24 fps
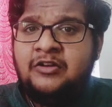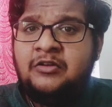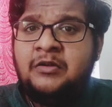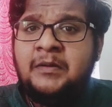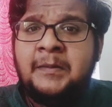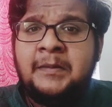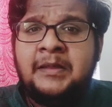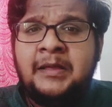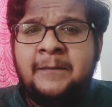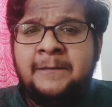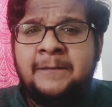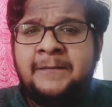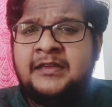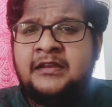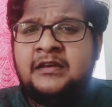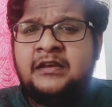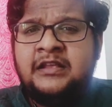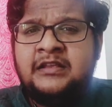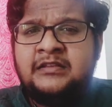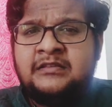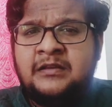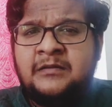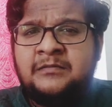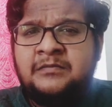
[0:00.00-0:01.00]
It will be
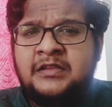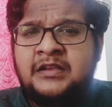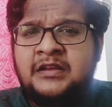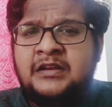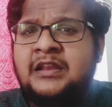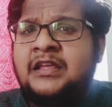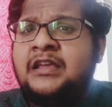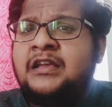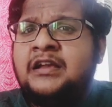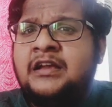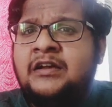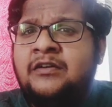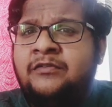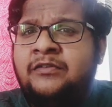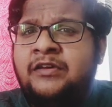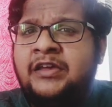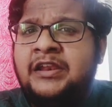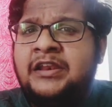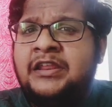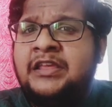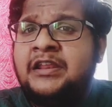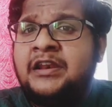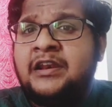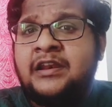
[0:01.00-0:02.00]
appearing something like a
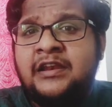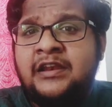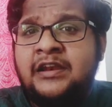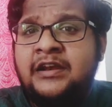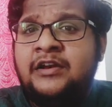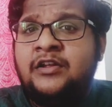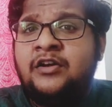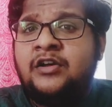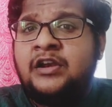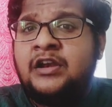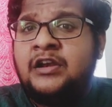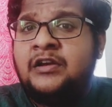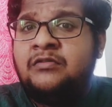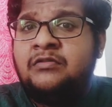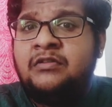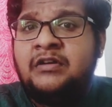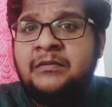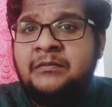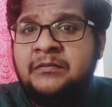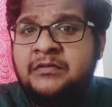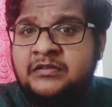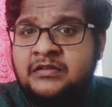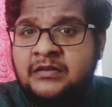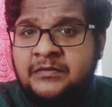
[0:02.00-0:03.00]
very red or
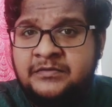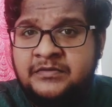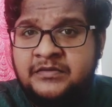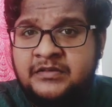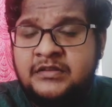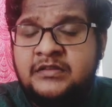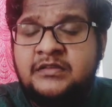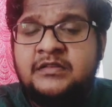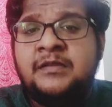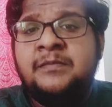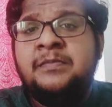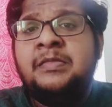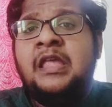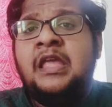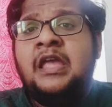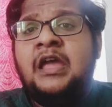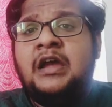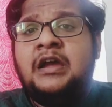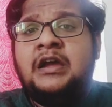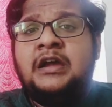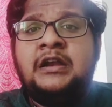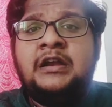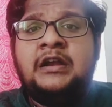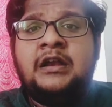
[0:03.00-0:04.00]
inflamed substance,
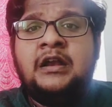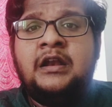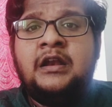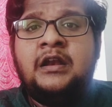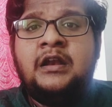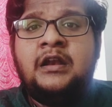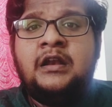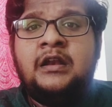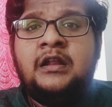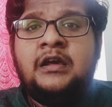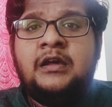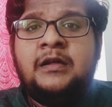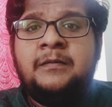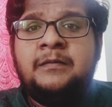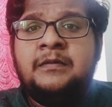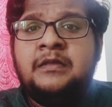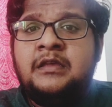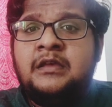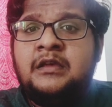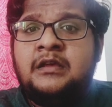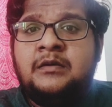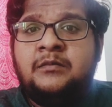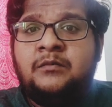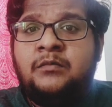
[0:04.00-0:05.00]
and
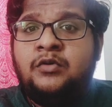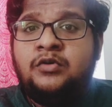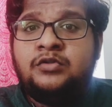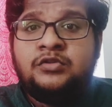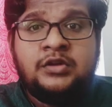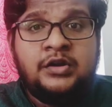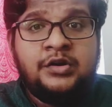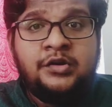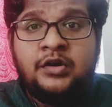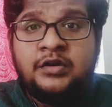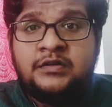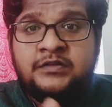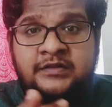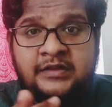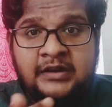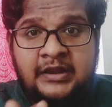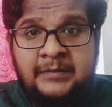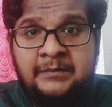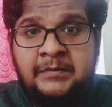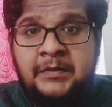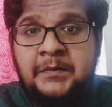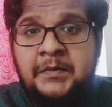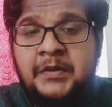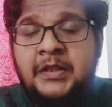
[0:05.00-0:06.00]
both are not
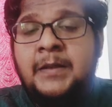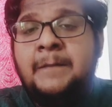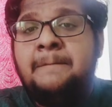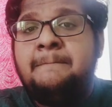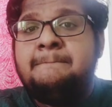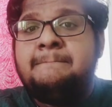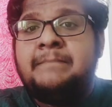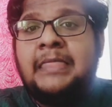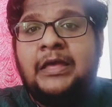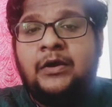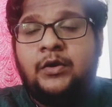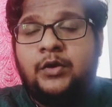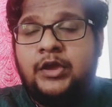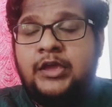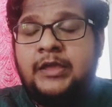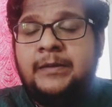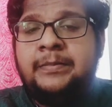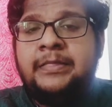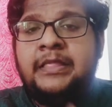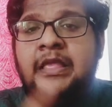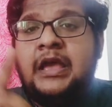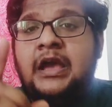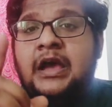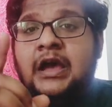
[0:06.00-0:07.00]
scrapable.
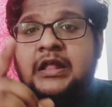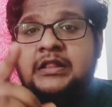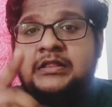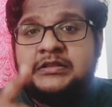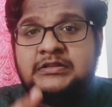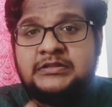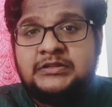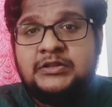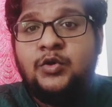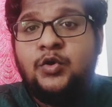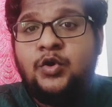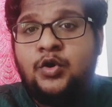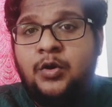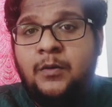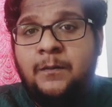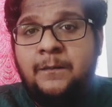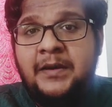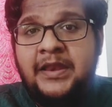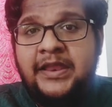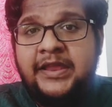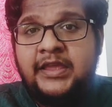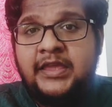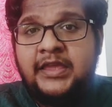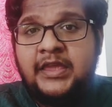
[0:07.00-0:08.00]
Okay, and this
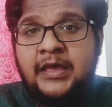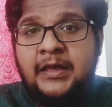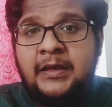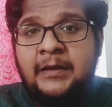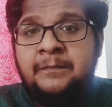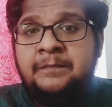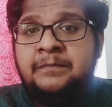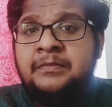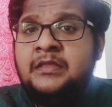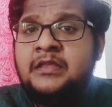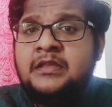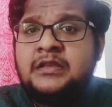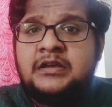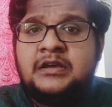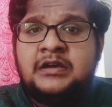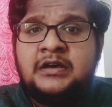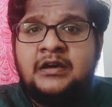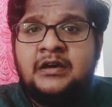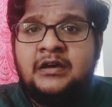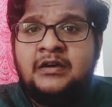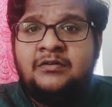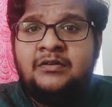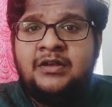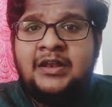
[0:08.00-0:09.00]
leukoplakia
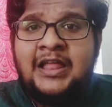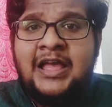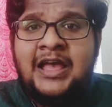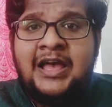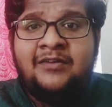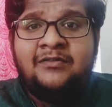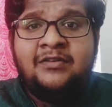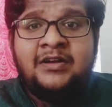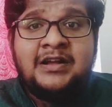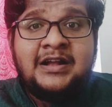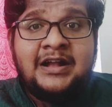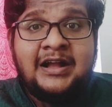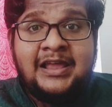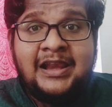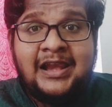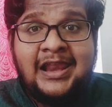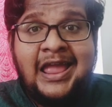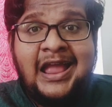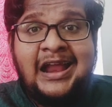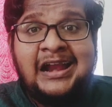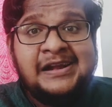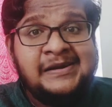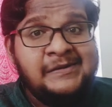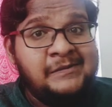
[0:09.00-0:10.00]
will have a
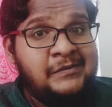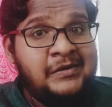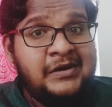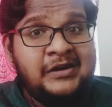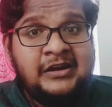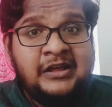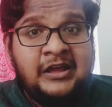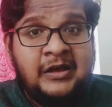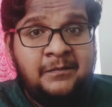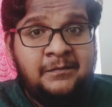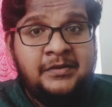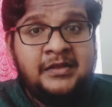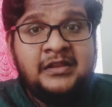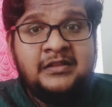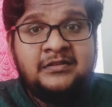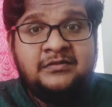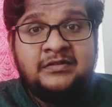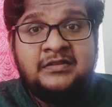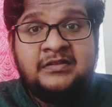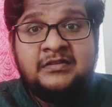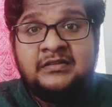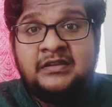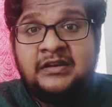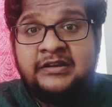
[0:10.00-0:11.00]
cracked mud
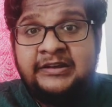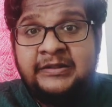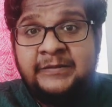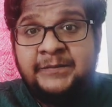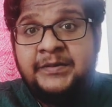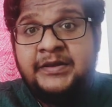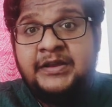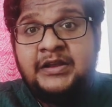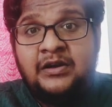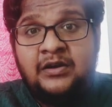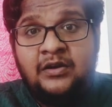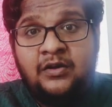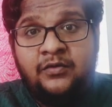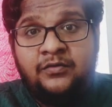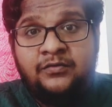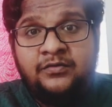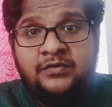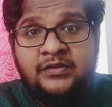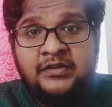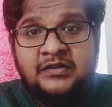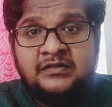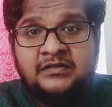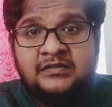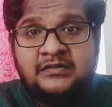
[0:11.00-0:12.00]
appearance, which is a typical
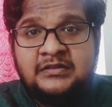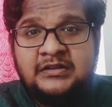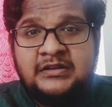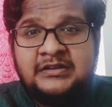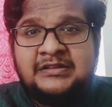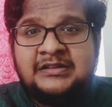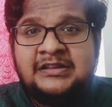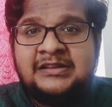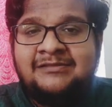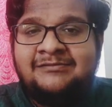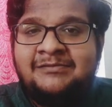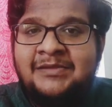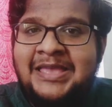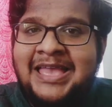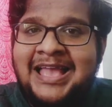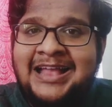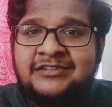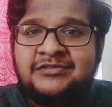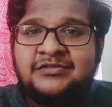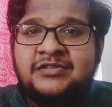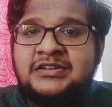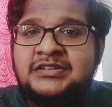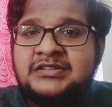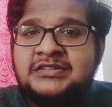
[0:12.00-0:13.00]
of this. It will be
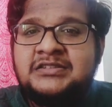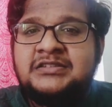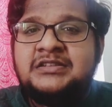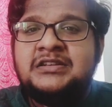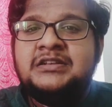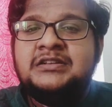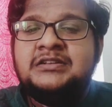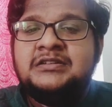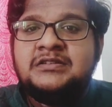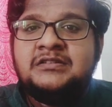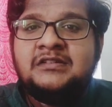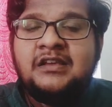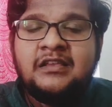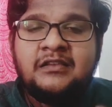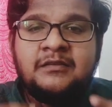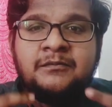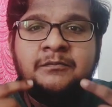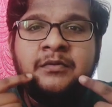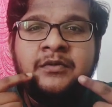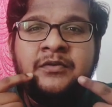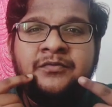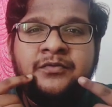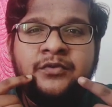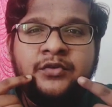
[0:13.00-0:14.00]
actually seen
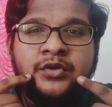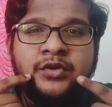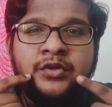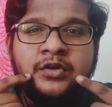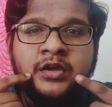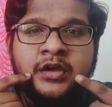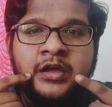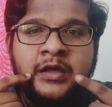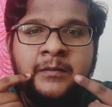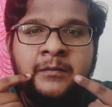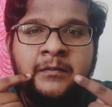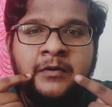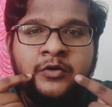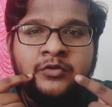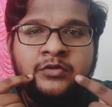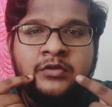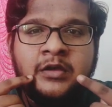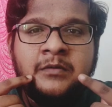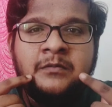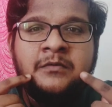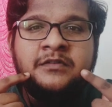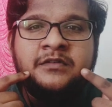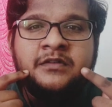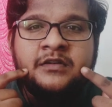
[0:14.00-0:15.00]
just before your
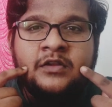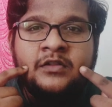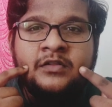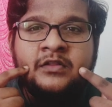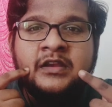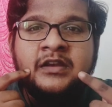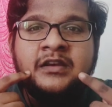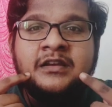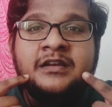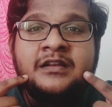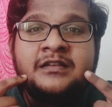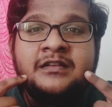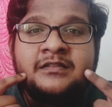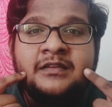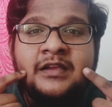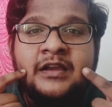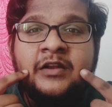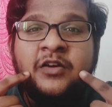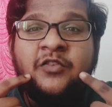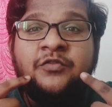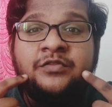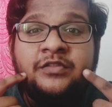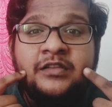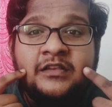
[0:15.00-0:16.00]
mouth commissure on the inner
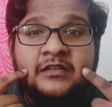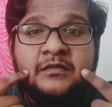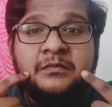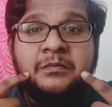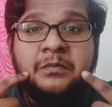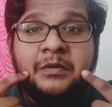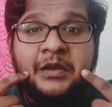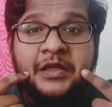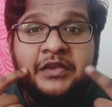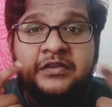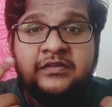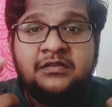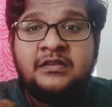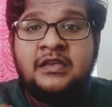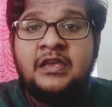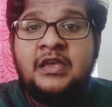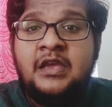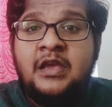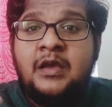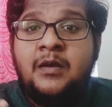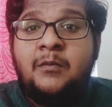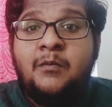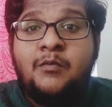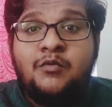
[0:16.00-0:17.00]
side of this place,
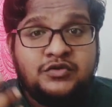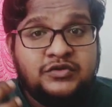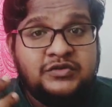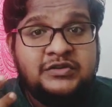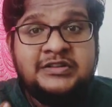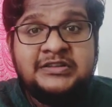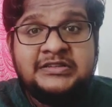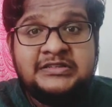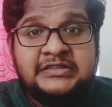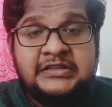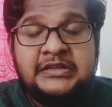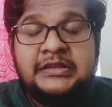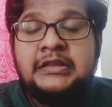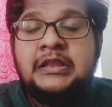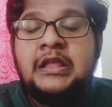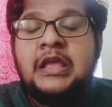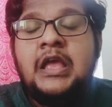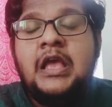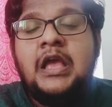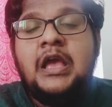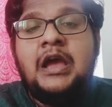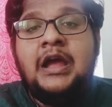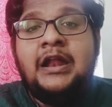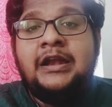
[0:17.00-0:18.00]
mostly seen,
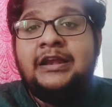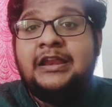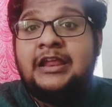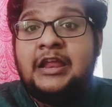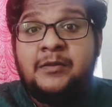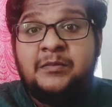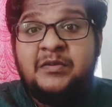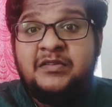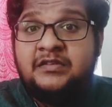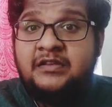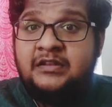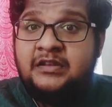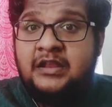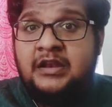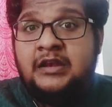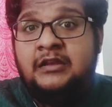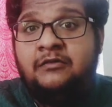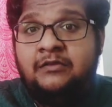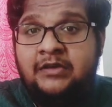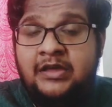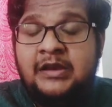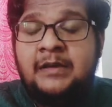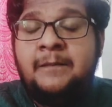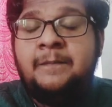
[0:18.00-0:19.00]
and can be seen
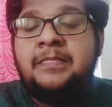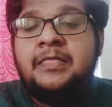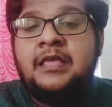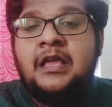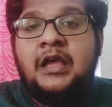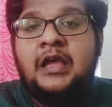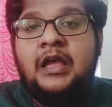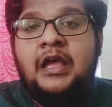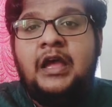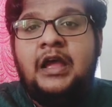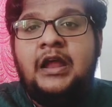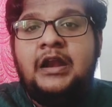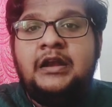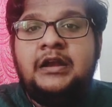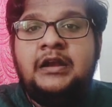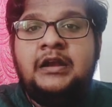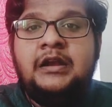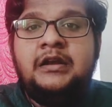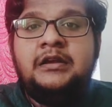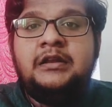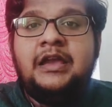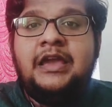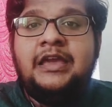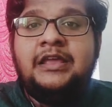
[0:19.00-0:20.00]
anywhere.
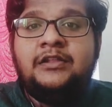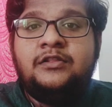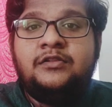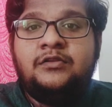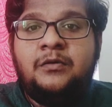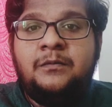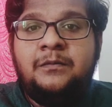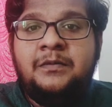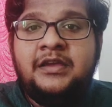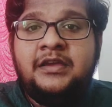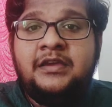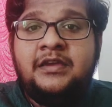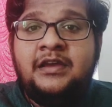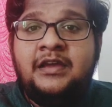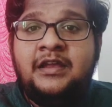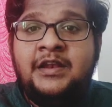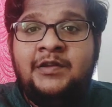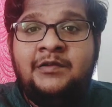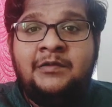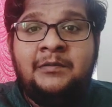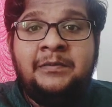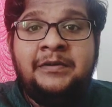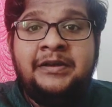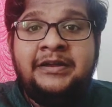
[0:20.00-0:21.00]
And erythroplakia,
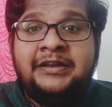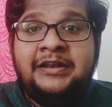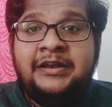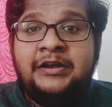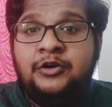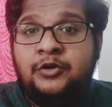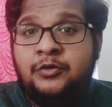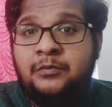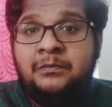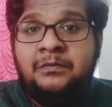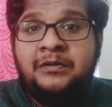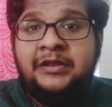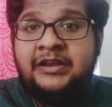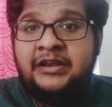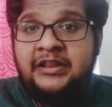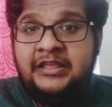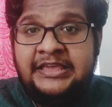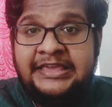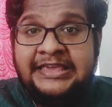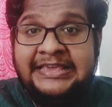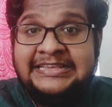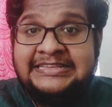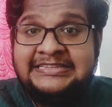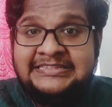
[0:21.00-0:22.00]
it will be tend to
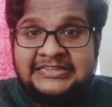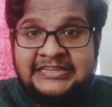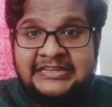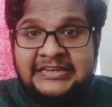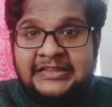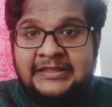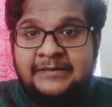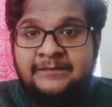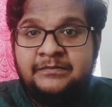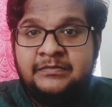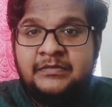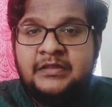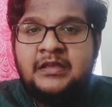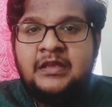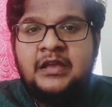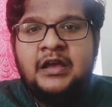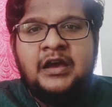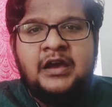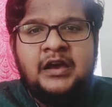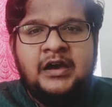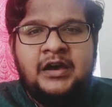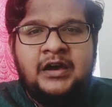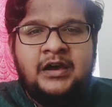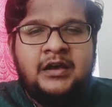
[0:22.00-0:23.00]
bleed easily.
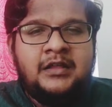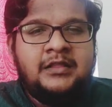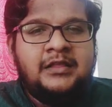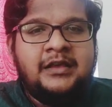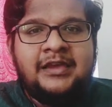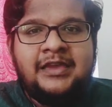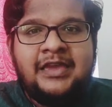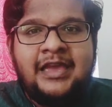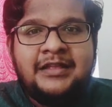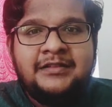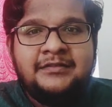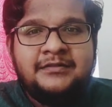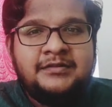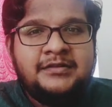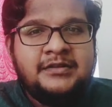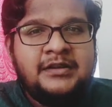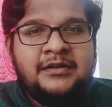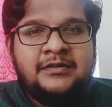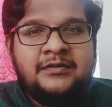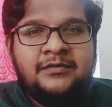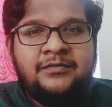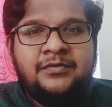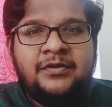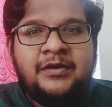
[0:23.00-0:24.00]
The
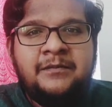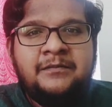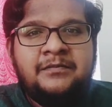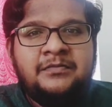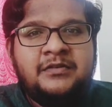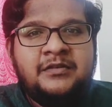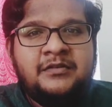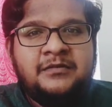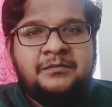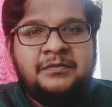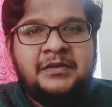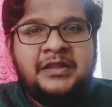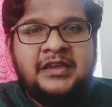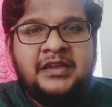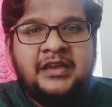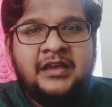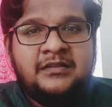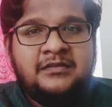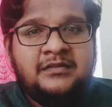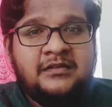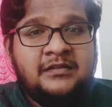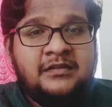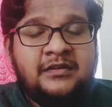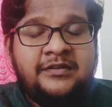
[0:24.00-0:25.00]
cancer from this
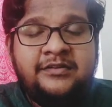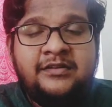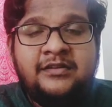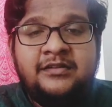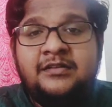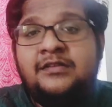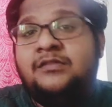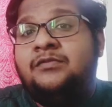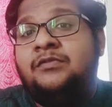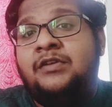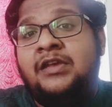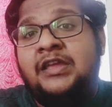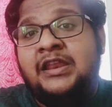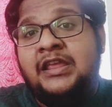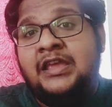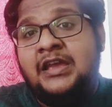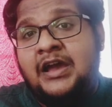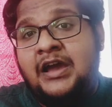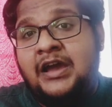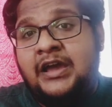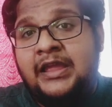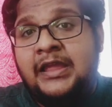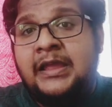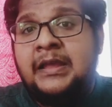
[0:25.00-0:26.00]
precancerous lesion is very
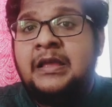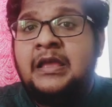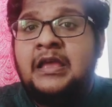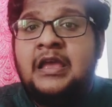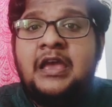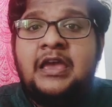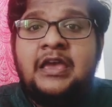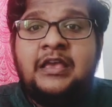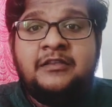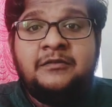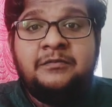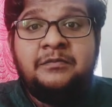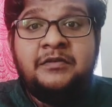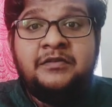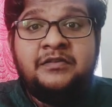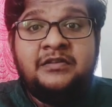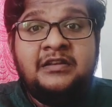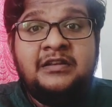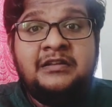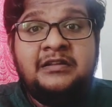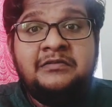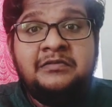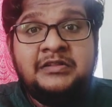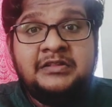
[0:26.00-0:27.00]
high,
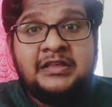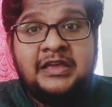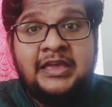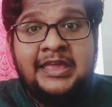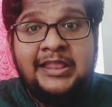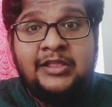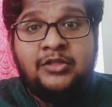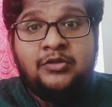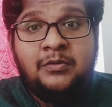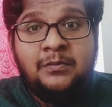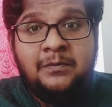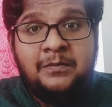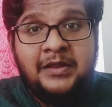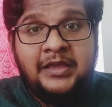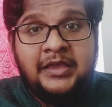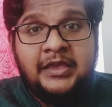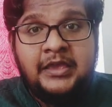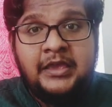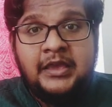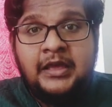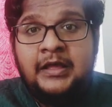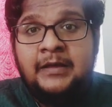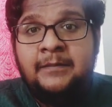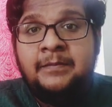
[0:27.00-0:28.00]
especially with
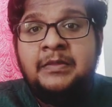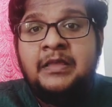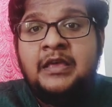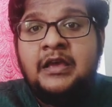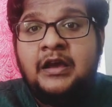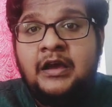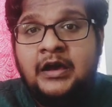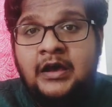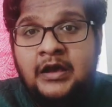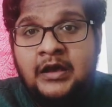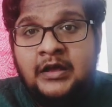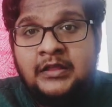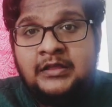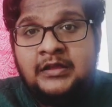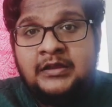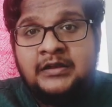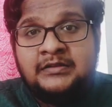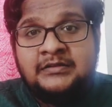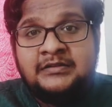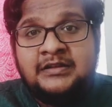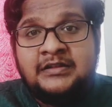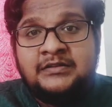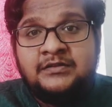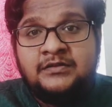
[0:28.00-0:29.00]
erythroplakia.
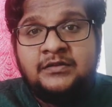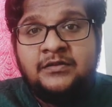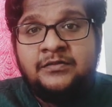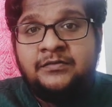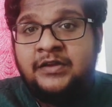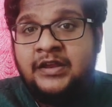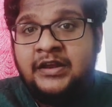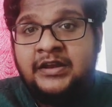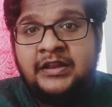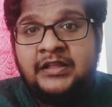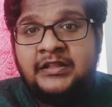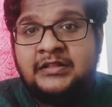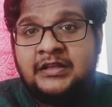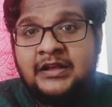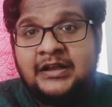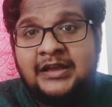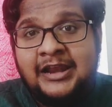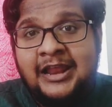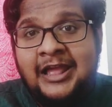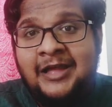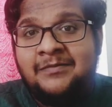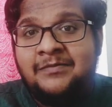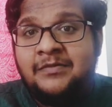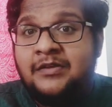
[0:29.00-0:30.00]
The chances of getting the
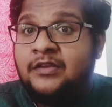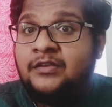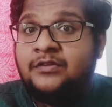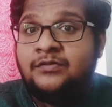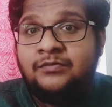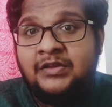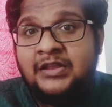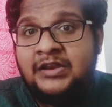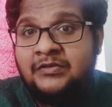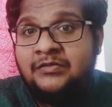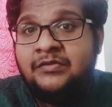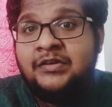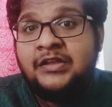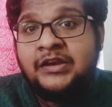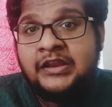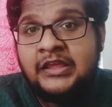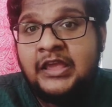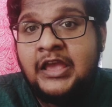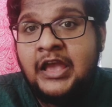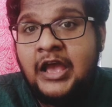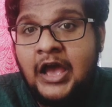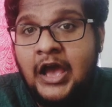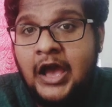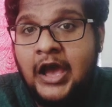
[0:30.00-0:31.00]
crab is
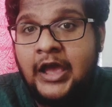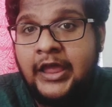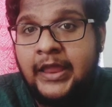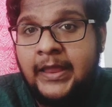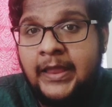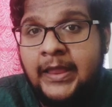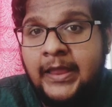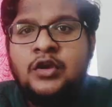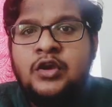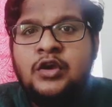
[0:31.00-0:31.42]
very high.